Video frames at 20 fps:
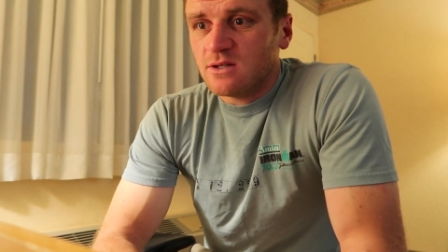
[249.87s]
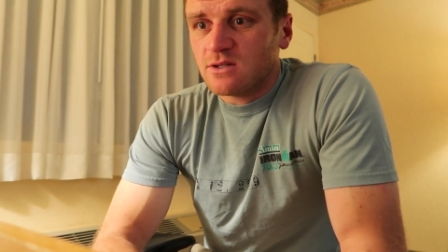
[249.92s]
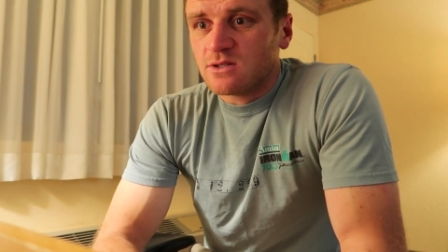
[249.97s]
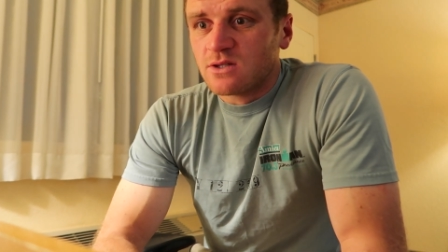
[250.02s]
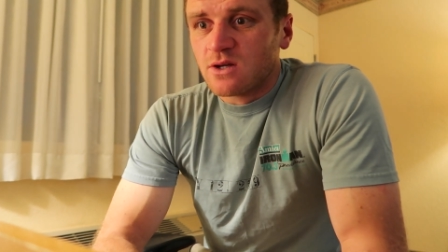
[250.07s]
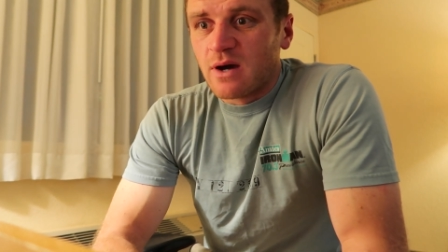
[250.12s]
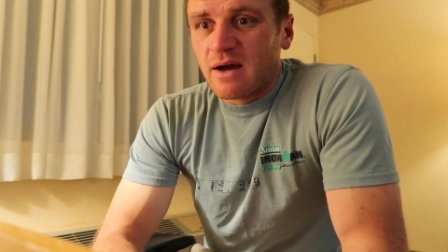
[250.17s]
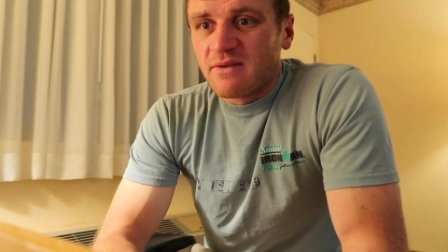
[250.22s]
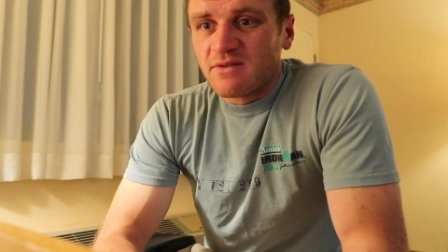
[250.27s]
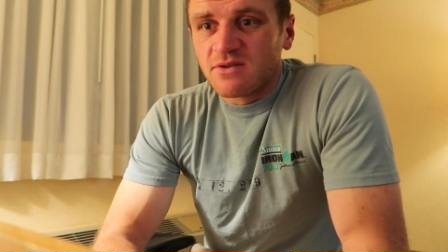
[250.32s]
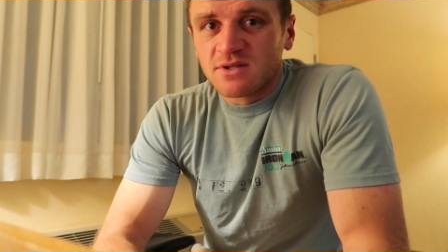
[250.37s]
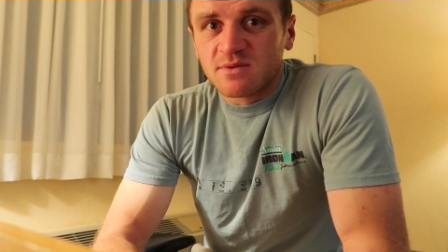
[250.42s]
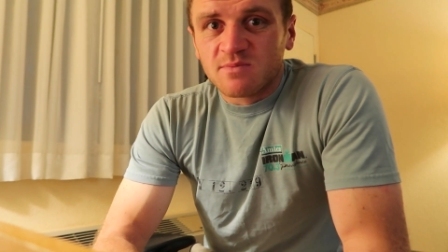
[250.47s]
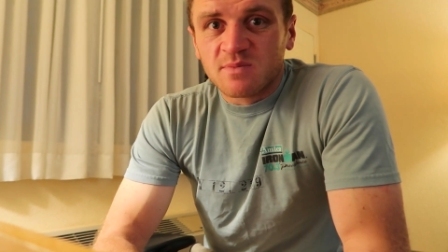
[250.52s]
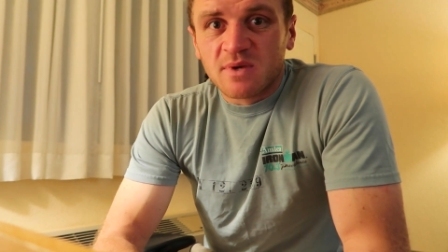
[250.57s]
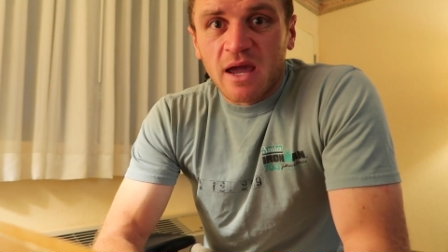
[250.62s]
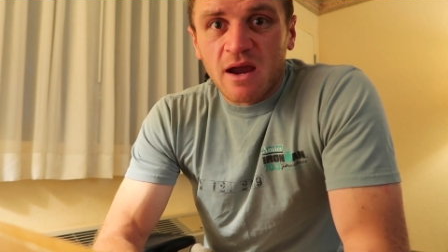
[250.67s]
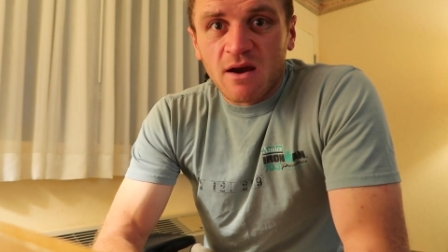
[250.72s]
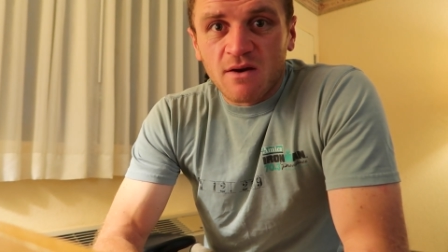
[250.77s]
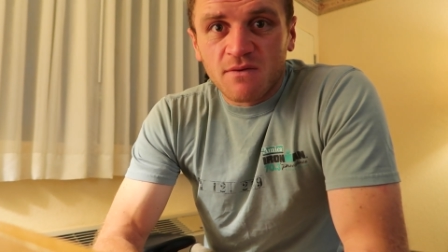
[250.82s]
So after
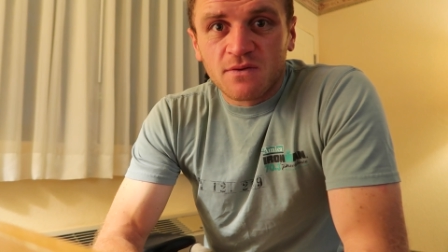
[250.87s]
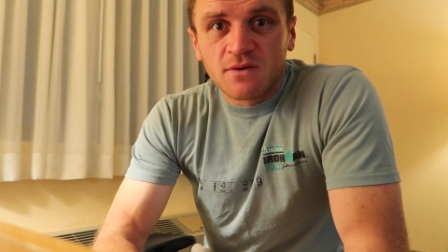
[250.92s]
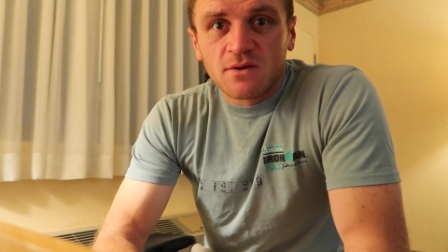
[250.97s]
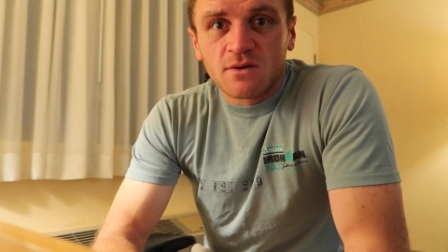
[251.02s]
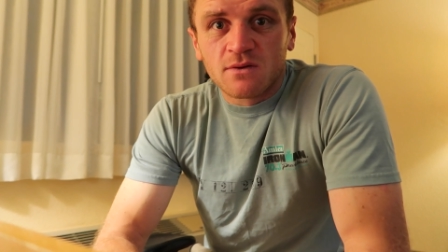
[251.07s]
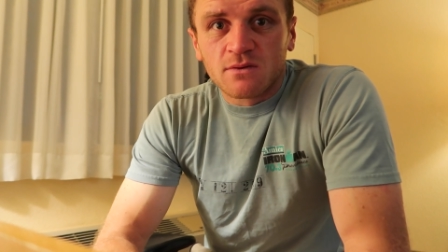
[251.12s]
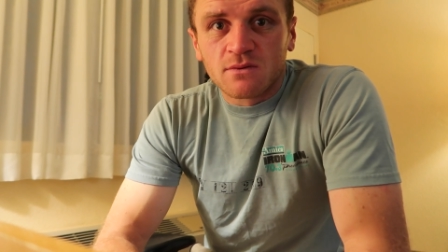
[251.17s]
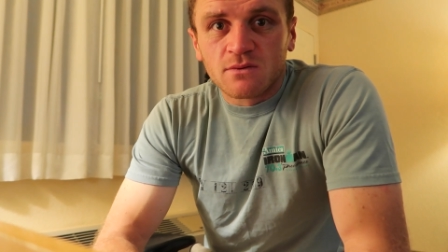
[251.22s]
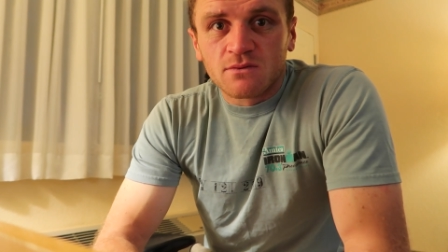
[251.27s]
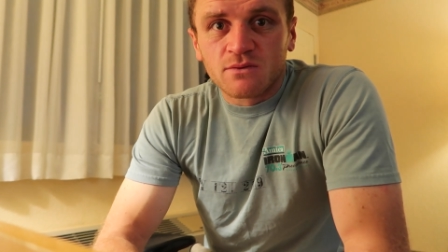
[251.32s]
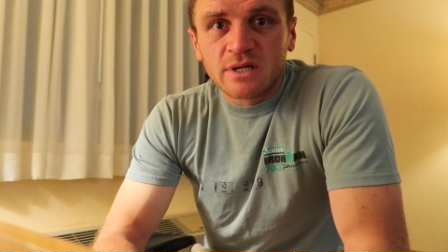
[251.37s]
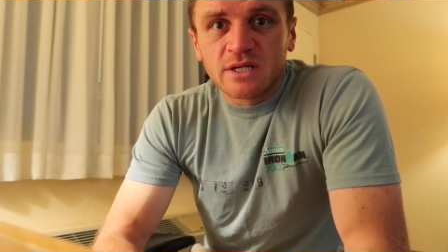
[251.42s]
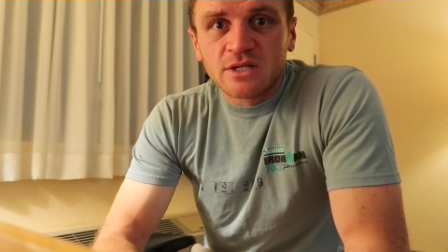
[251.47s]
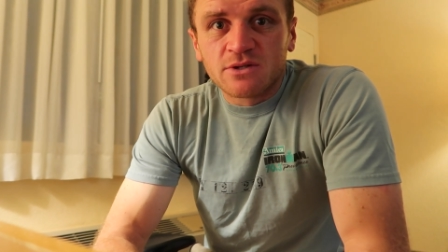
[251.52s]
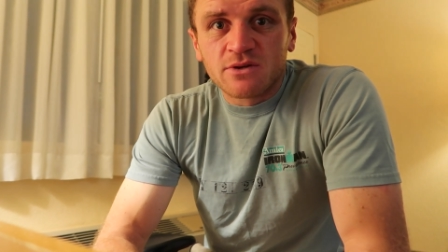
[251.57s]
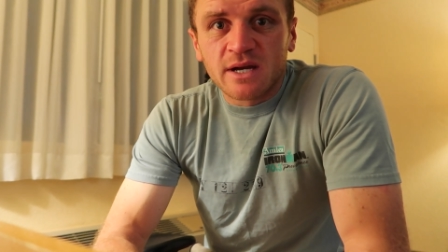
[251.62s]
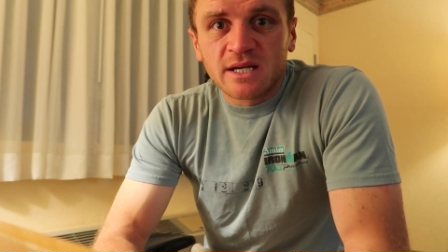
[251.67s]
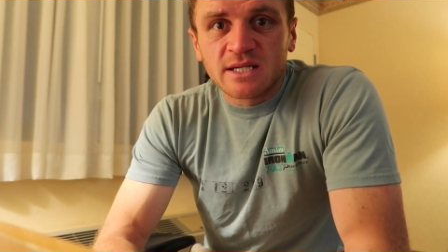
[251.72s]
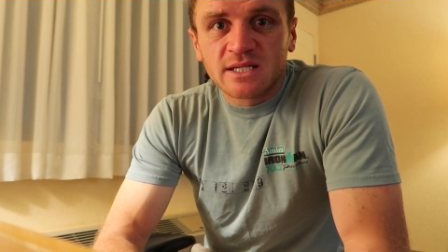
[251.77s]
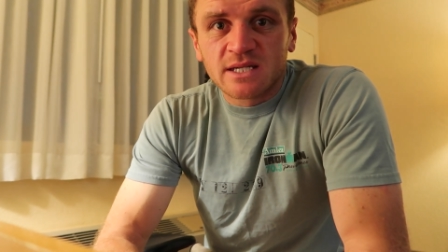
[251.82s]
some careful
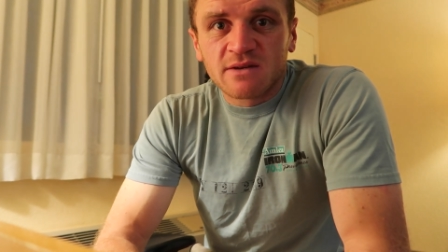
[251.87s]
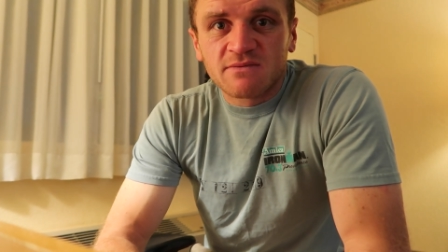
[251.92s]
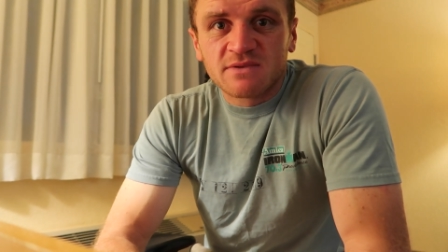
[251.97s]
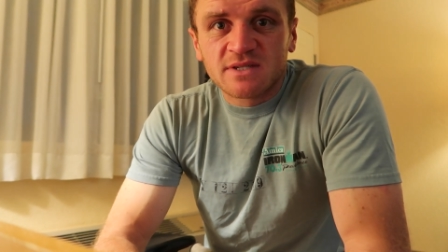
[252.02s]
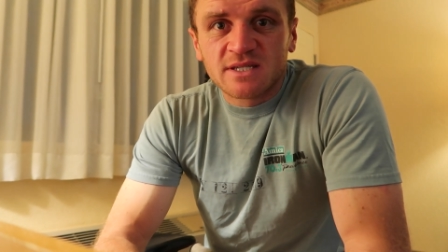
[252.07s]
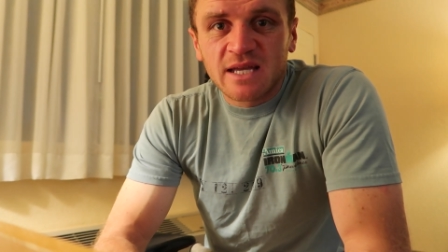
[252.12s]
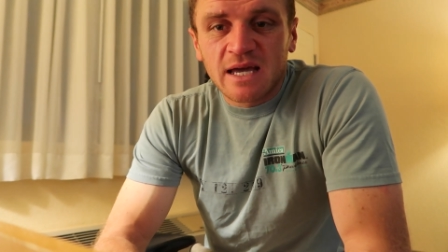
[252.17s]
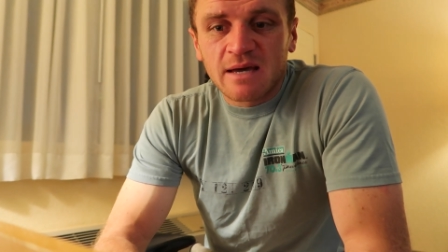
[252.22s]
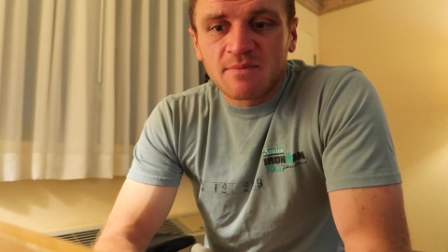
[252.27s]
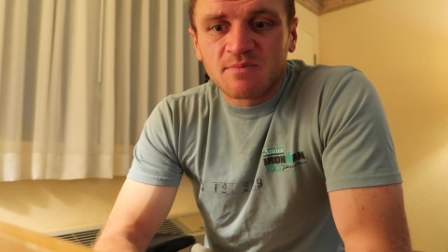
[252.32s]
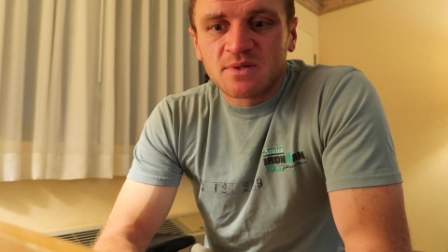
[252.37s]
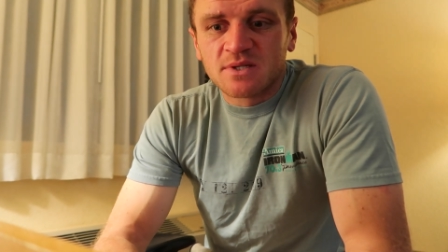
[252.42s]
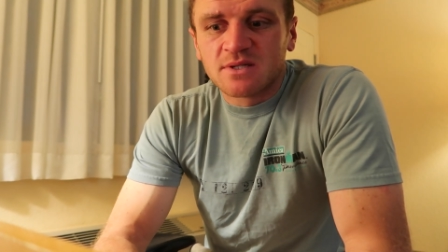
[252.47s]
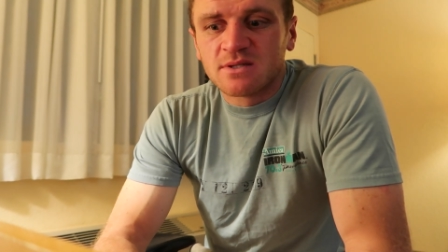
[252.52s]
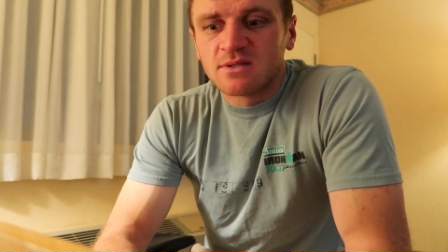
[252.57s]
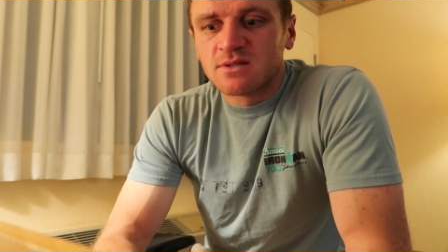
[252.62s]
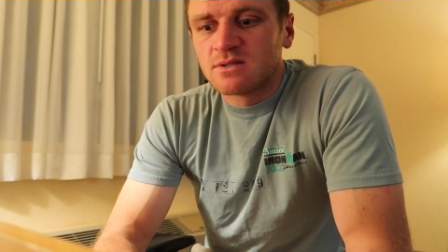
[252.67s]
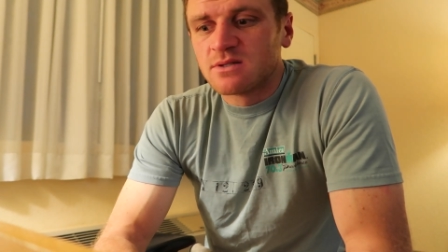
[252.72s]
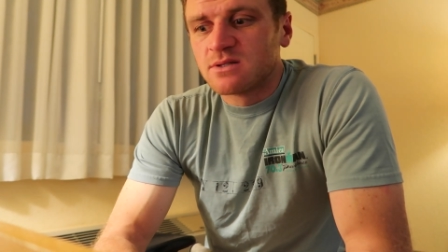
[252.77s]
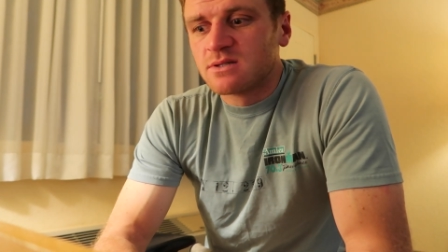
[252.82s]
retracing of
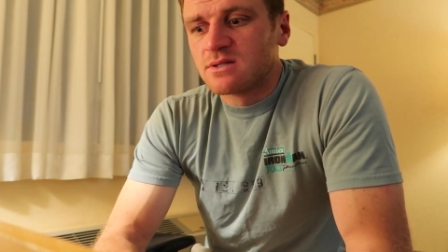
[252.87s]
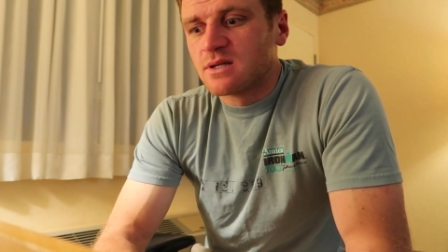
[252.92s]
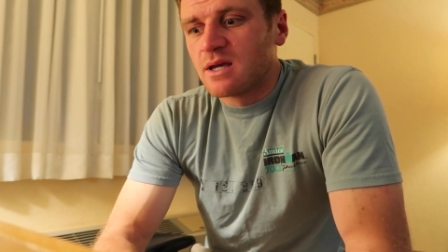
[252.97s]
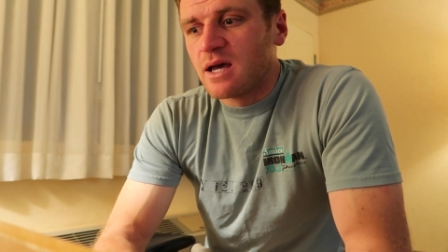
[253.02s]
steps,